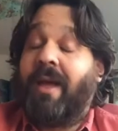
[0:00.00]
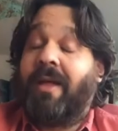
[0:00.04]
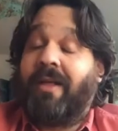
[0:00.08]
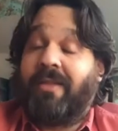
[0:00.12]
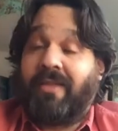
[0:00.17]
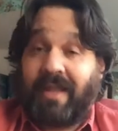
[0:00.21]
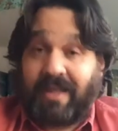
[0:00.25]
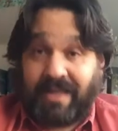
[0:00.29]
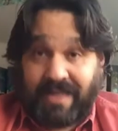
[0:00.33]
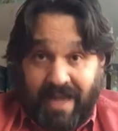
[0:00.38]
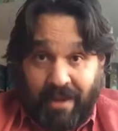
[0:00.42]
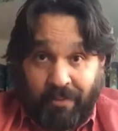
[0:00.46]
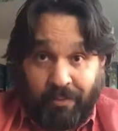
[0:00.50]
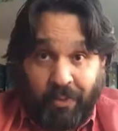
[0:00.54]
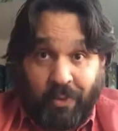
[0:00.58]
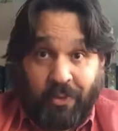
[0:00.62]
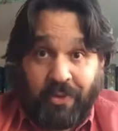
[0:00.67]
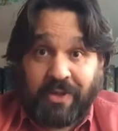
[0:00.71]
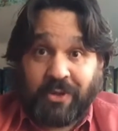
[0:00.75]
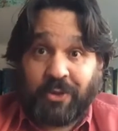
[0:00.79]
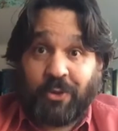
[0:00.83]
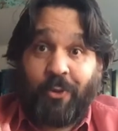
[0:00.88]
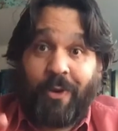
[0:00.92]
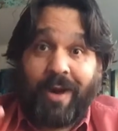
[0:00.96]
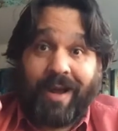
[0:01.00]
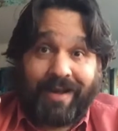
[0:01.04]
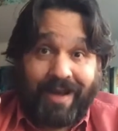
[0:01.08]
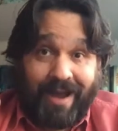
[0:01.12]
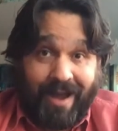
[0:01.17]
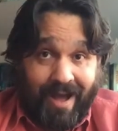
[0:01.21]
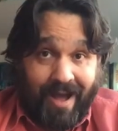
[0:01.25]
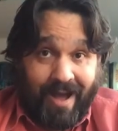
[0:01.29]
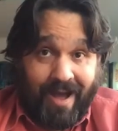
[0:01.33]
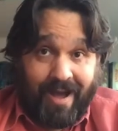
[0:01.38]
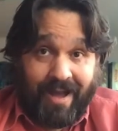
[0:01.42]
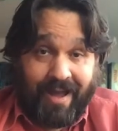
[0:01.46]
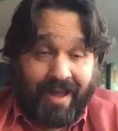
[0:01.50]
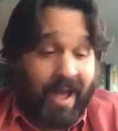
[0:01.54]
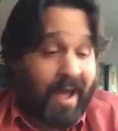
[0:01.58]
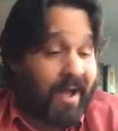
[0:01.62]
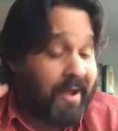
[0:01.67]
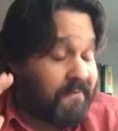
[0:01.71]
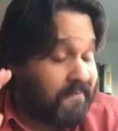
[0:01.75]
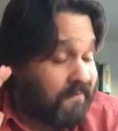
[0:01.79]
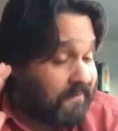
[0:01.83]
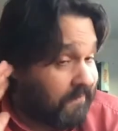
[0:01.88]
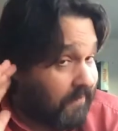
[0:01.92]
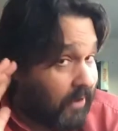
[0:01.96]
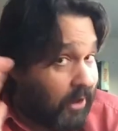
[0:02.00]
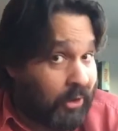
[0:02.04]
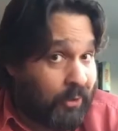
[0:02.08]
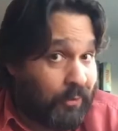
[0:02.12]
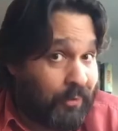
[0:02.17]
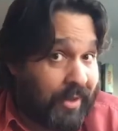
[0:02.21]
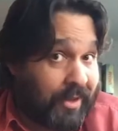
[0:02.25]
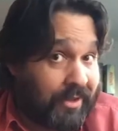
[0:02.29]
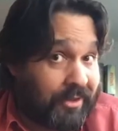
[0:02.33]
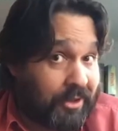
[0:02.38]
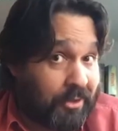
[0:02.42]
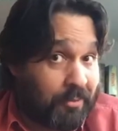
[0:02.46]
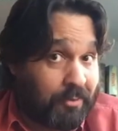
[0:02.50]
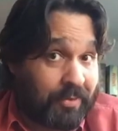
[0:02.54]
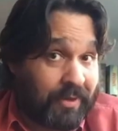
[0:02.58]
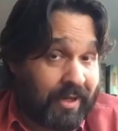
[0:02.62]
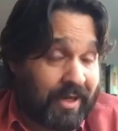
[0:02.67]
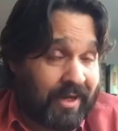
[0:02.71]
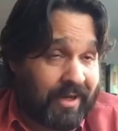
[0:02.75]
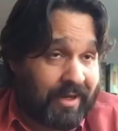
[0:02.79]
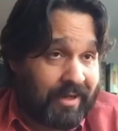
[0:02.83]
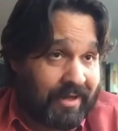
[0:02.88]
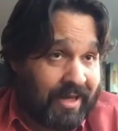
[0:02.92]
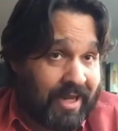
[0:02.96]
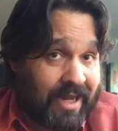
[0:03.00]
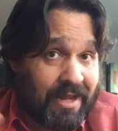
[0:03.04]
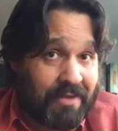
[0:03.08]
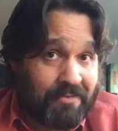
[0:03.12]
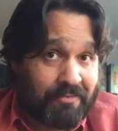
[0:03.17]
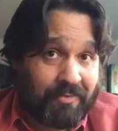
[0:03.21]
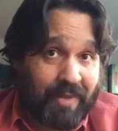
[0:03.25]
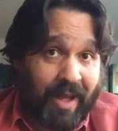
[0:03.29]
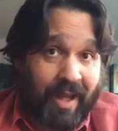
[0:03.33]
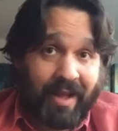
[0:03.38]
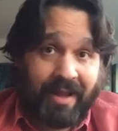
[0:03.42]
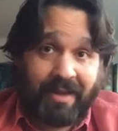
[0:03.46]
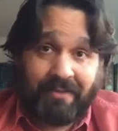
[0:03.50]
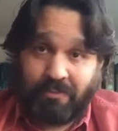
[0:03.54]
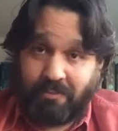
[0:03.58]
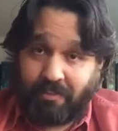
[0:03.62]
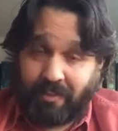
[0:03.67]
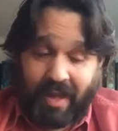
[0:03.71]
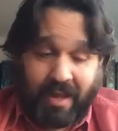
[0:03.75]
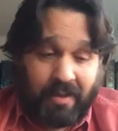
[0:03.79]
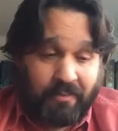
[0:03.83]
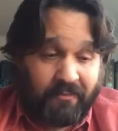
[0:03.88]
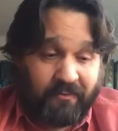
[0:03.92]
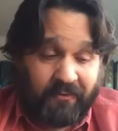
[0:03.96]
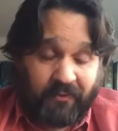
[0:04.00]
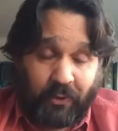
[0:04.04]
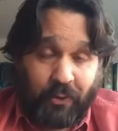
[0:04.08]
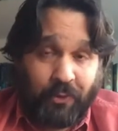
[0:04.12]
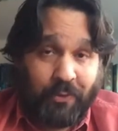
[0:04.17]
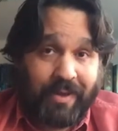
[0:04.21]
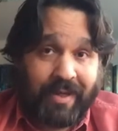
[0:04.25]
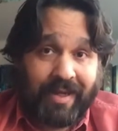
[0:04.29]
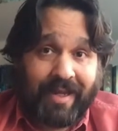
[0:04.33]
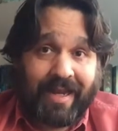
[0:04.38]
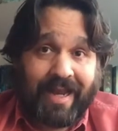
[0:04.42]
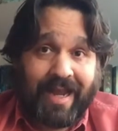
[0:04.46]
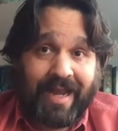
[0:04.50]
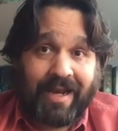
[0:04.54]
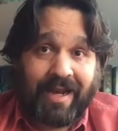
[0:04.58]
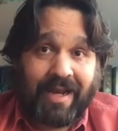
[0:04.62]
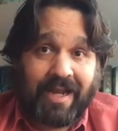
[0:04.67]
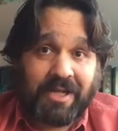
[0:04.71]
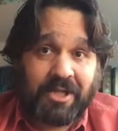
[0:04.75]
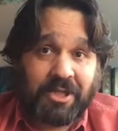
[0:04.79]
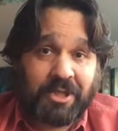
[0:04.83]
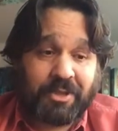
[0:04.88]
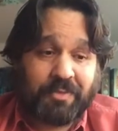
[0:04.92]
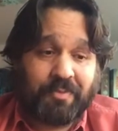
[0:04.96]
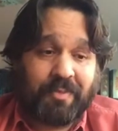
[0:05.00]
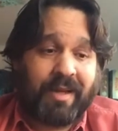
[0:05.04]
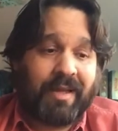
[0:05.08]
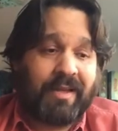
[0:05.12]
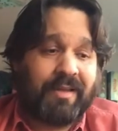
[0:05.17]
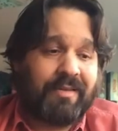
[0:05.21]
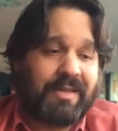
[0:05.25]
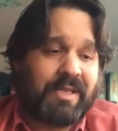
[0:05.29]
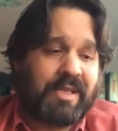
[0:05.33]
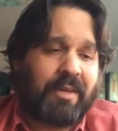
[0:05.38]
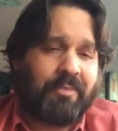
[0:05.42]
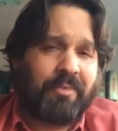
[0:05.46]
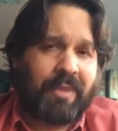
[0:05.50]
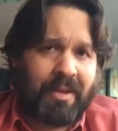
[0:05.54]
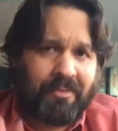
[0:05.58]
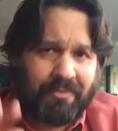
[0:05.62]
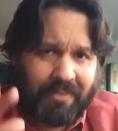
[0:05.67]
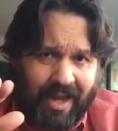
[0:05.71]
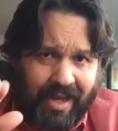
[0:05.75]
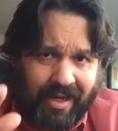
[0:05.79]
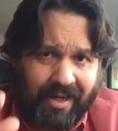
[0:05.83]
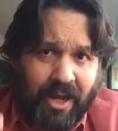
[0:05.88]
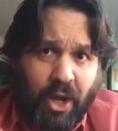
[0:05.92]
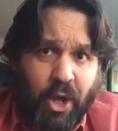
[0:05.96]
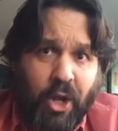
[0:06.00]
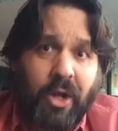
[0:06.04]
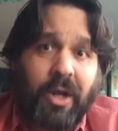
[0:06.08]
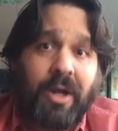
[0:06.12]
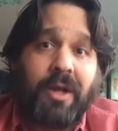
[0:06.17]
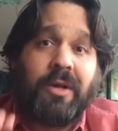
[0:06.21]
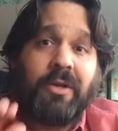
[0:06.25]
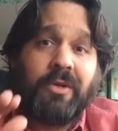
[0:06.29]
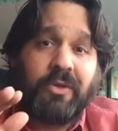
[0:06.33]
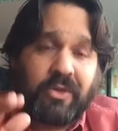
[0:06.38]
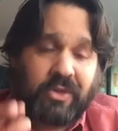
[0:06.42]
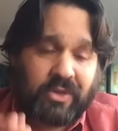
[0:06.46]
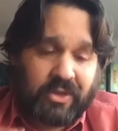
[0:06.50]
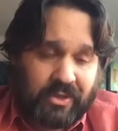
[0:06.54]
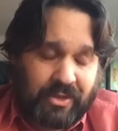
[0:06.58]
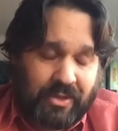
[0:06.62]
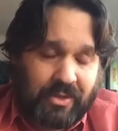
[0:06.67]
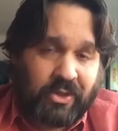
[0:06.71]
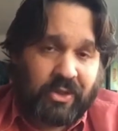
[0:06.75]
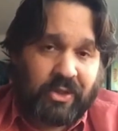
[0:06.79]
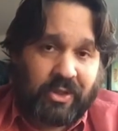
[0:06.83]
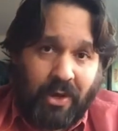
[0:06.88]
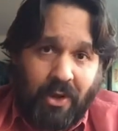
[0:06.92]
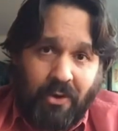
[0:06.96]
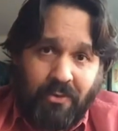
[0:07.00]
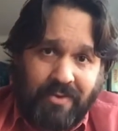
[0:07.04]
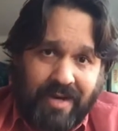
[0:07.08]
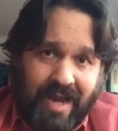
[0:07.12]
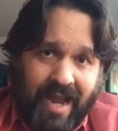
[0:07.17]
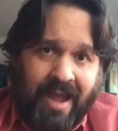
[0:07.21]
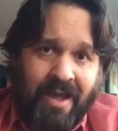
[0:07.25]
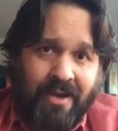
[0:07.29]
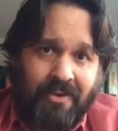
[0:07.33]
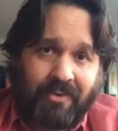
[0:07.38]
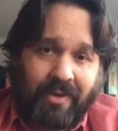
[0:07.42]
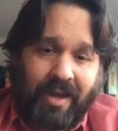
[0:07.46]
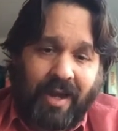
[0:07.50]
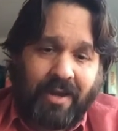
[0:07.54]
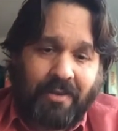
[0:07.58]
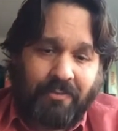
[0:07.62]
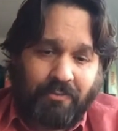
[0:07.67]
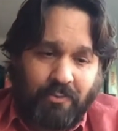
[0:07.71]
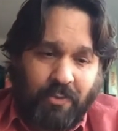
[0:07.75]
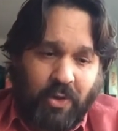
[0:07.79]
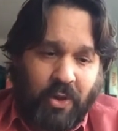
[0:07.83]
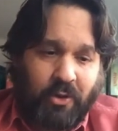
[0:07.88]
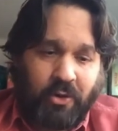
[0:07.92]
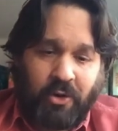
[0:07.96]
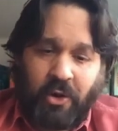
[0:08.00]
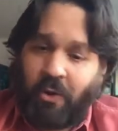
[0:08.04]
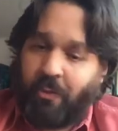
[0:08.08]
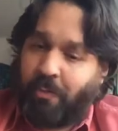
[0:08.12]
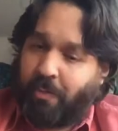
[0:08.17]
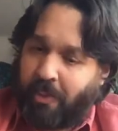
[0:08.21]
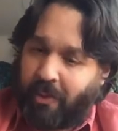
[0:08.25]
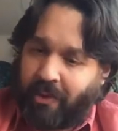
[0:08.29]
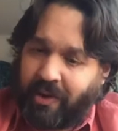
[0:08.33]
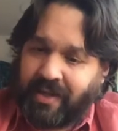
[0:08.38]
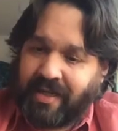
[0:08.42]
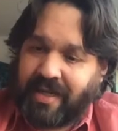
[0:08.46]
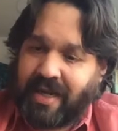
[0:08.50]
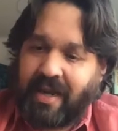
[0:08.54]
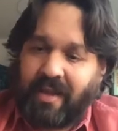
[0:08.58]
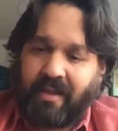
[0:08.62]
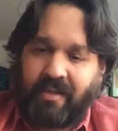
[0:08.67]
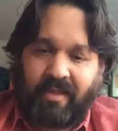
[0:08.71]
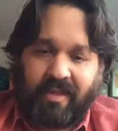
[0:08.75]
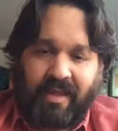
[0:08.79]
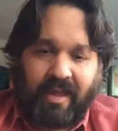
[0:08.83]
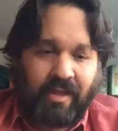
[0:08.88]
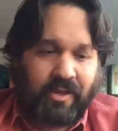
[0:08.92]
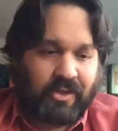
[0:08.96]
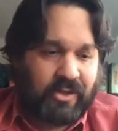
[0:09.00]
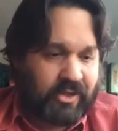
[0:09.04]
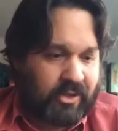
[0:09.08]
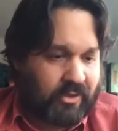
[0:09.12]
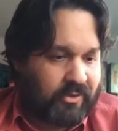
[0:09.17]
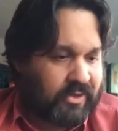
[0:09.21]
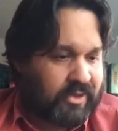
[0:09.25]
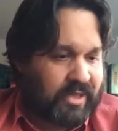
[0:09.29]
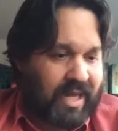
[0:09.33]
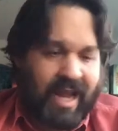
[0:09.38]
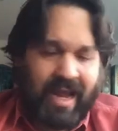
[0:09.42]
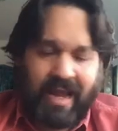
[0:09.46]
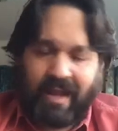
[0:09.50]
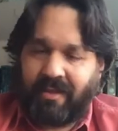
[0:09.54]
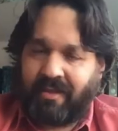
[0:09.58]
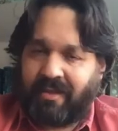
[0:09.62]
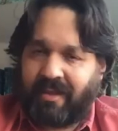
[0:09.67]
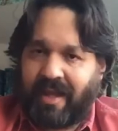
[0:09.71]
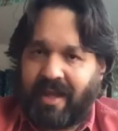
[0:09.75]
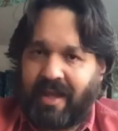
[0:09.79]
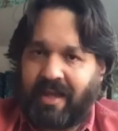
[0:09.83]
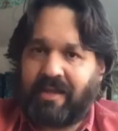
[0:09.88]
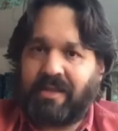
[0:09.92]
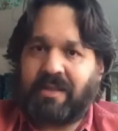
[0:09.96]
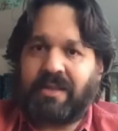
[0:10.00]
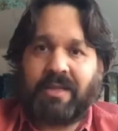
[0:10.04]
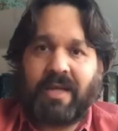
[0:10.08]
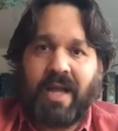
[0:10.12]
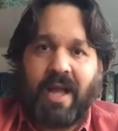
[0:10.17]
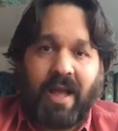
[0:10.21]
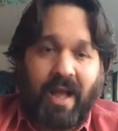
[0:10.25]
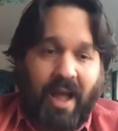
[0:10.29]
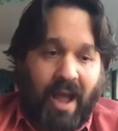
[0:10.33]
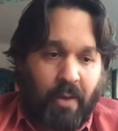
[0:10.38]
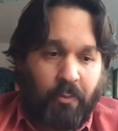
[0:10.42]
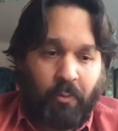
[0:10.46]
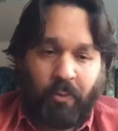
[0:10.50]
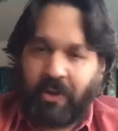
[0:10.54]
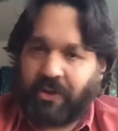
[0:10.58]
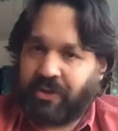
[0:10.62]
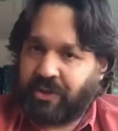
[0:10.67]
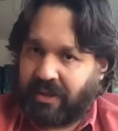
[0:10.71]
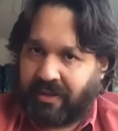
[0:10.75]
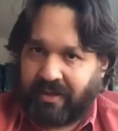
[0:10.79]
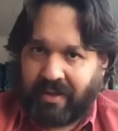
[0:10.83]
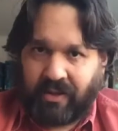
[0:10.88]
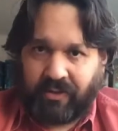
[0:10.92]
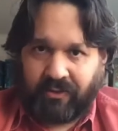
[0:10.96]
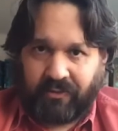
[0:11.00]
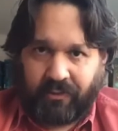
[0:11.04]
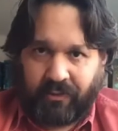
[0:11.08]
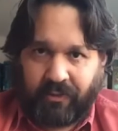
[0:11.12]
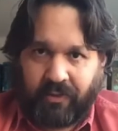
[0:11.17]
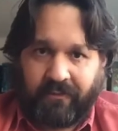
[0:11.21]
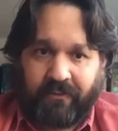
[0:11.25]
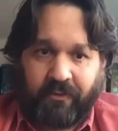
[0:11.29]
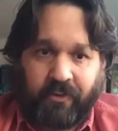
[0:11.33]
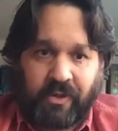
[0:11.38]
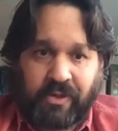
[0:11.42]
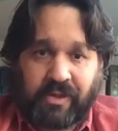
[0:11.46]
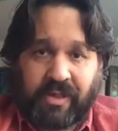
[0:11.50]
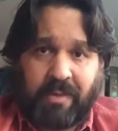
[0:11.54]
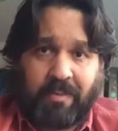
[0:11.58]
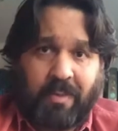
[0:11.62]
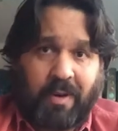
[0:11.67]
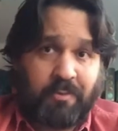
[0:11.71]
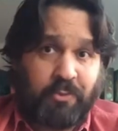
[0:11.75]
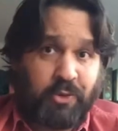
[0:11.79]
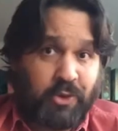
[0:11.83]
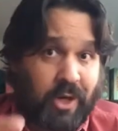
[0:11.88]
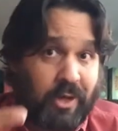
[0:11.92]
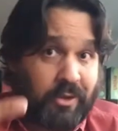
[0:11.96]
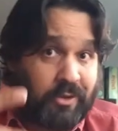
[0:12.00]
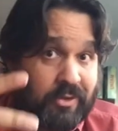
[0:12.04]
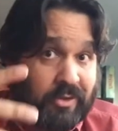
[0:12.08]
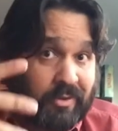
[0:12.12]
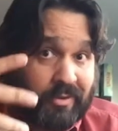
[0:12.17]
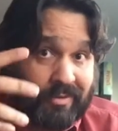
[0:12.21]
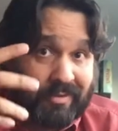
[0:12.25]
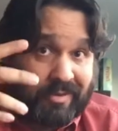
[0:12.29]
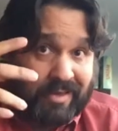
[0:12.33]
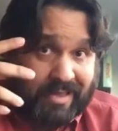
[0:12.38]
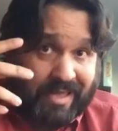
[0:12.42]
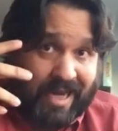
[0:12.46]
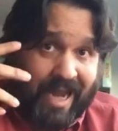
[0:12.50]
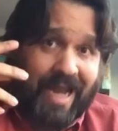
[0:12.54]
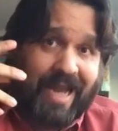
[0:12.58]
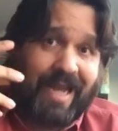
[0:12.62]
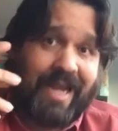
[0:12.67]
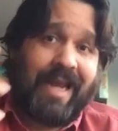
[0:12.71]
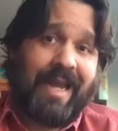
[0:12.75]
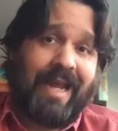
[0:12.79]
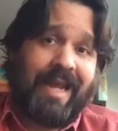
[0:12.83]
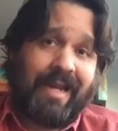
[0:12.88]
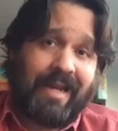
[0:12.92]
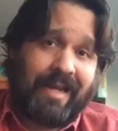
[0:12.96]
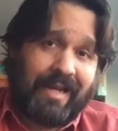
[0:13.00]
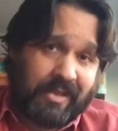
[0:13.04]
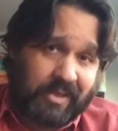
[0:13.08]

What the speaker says: The tempo is quite high. I follow it completely. I'm fluent in English, but I'm like, slow down. You're pointing at things, you're saying things. I'm watching this for the first time. I'm trying to take it in.